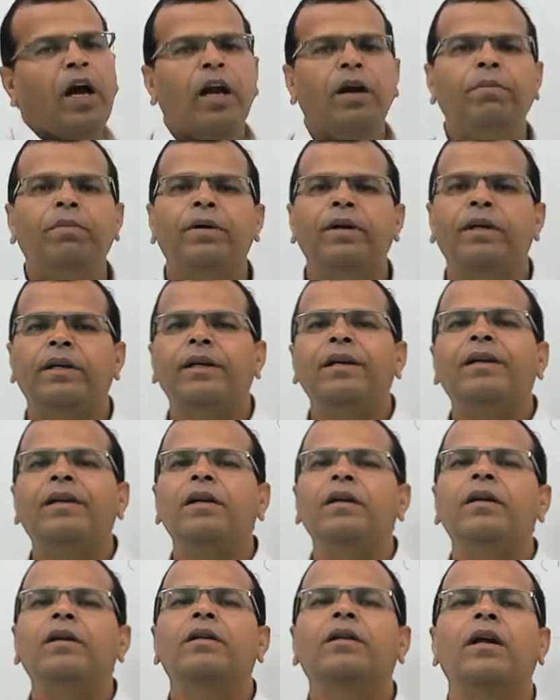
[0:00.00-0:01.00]
i'll be
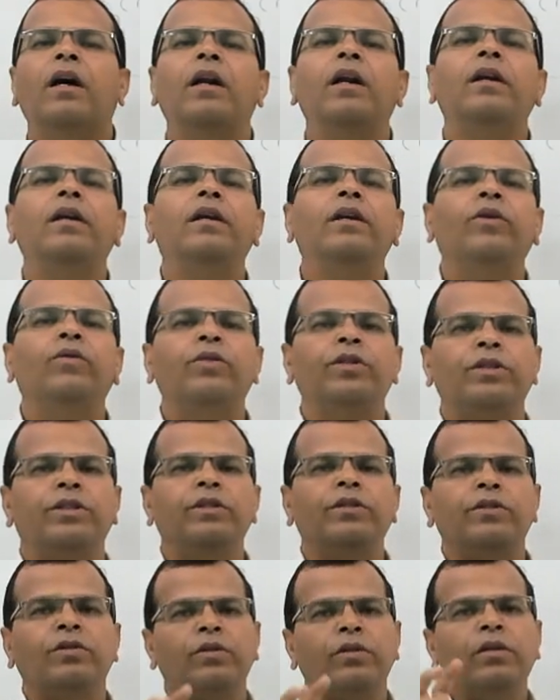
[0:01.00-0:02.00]
taking directly
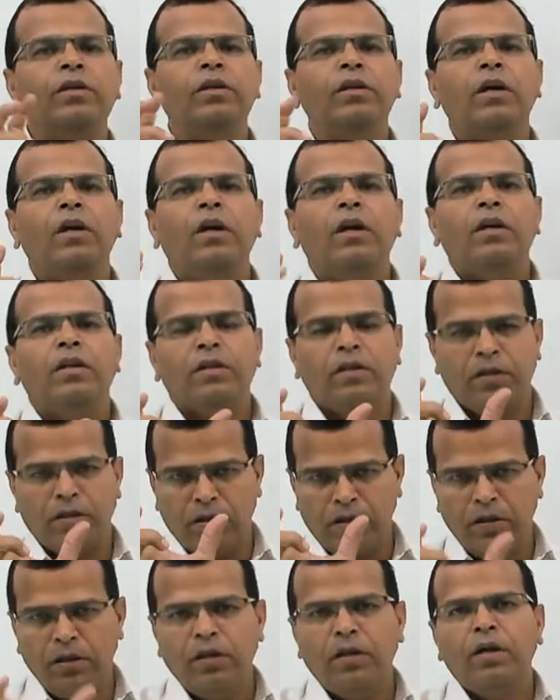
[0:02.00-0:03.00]
questions on
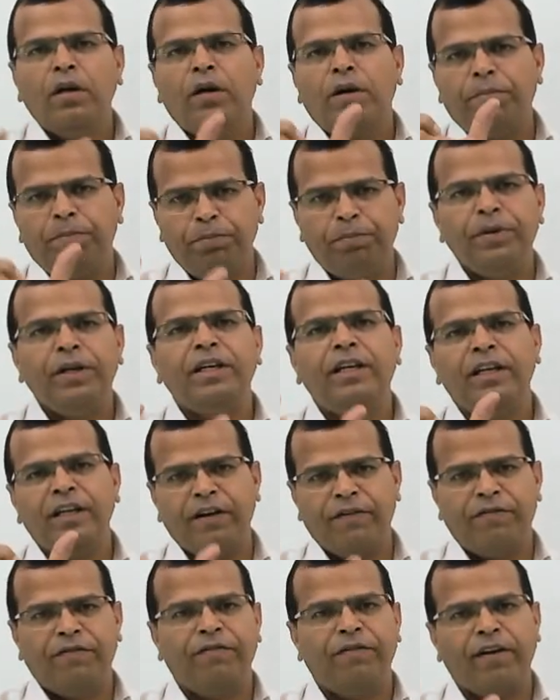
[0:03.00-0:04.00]
the
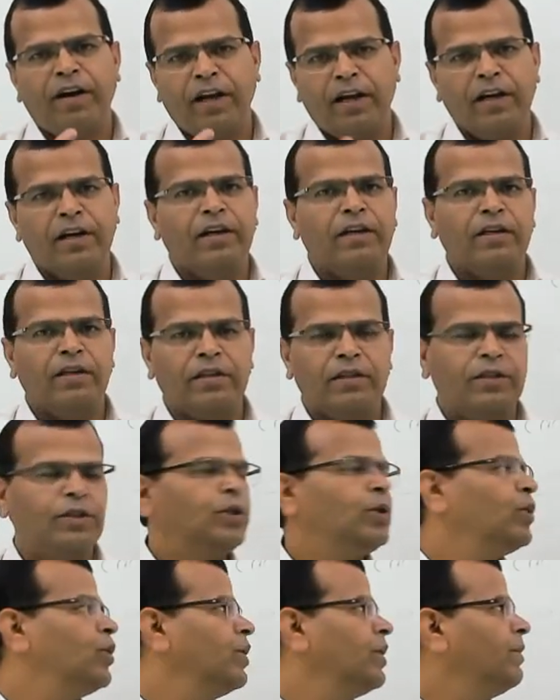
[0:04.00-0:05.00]
pdf file
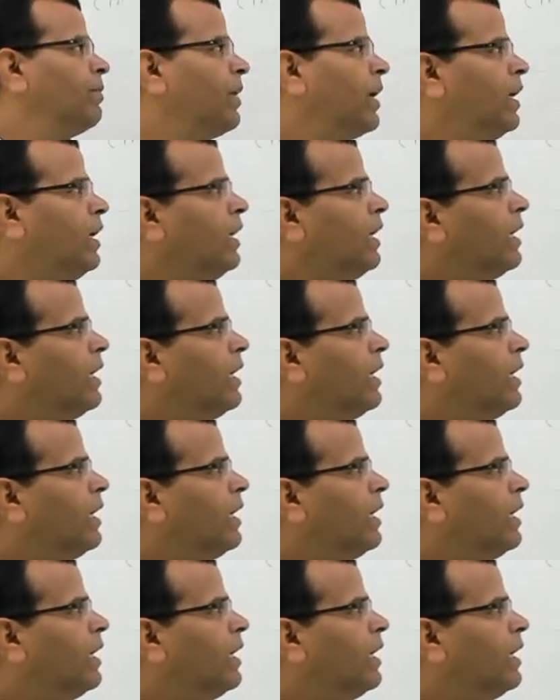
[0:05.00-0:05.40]
stored in my